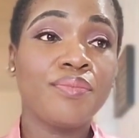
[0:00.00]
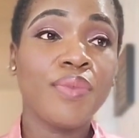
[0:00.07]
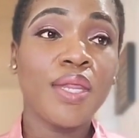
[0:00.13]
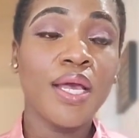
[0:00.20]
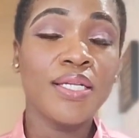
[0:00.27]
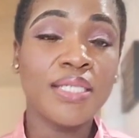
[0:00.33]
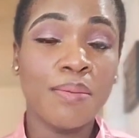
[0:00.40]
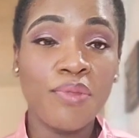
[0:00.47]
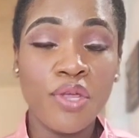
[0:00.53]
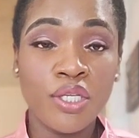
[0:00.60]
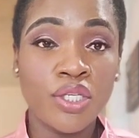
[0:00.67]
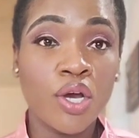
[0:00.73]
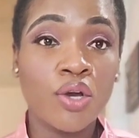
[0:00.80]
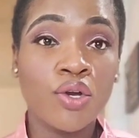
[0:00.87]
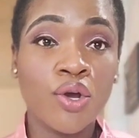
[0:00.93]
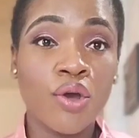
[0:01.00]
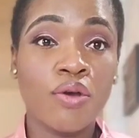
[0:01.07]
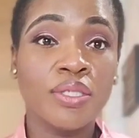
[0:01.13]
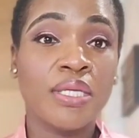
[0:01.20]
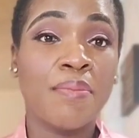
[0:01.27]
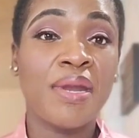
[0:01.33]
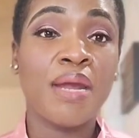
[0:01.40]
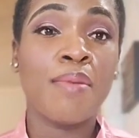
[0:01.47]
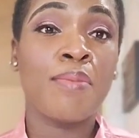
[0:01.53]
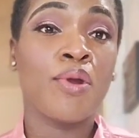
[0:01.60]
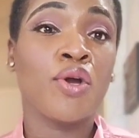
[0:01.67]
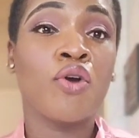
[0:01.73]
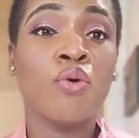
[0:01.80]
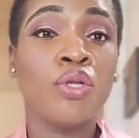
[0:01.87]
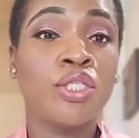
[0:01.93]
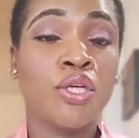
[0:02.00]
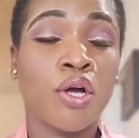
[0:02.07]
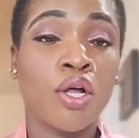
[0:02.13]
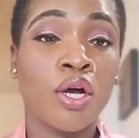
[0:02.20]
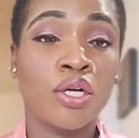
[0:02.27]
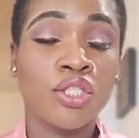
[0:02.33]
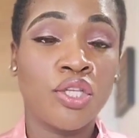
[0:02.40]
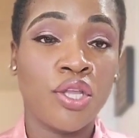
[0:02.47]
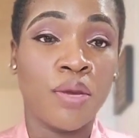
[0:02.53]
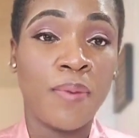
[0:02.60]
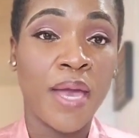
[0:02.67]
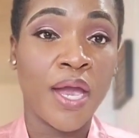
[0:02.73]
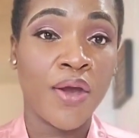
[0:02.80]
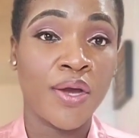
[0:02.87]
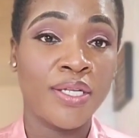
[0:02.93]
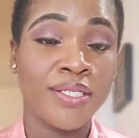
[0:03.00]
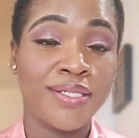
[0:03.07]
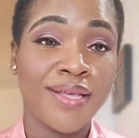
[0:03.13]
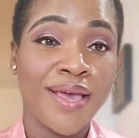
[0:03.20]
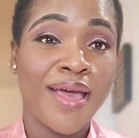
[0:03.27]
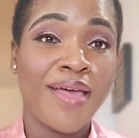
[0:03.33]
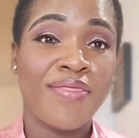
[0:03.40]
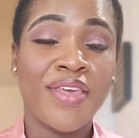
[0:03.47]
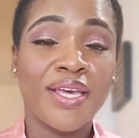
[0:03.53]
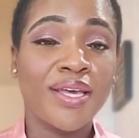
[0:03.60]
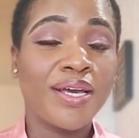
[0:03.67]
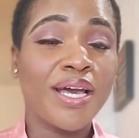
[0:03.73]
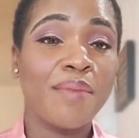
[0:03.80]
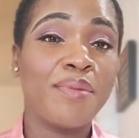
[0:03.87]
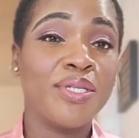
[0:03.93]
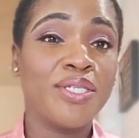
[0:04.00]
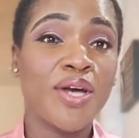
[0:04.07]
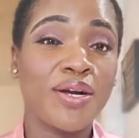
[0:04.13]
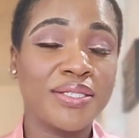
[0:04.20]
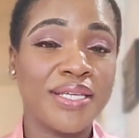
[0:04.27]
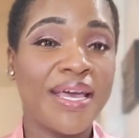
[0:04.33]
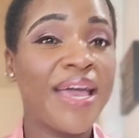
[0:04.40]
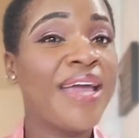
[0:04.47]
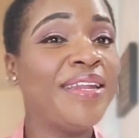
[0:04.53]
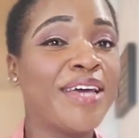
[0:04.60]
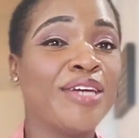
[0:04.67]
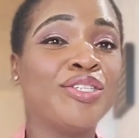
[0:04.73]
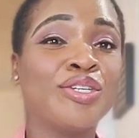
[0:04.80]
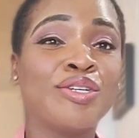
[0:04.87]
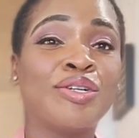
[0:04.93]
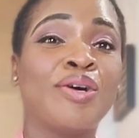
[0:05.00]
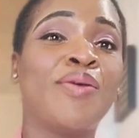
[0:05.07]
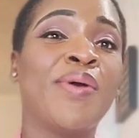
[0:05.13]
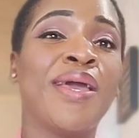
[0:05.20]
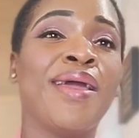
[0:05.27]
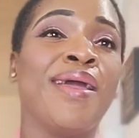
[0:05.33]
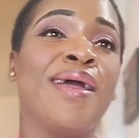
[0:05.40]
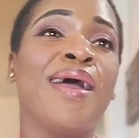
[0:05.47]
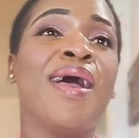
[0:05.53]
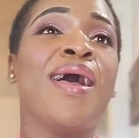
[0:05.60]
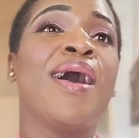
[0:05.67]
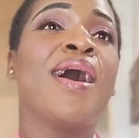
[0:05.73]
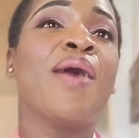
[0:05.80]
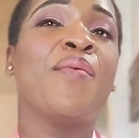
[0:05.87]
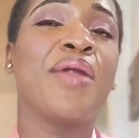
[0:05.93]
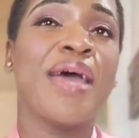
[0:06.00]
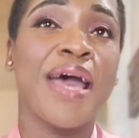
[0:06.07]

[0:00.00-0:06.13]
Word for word: some of these young girls, they might not be able to go to talk to their parents. They can come and talk to, hey, Naija Khloe, I want to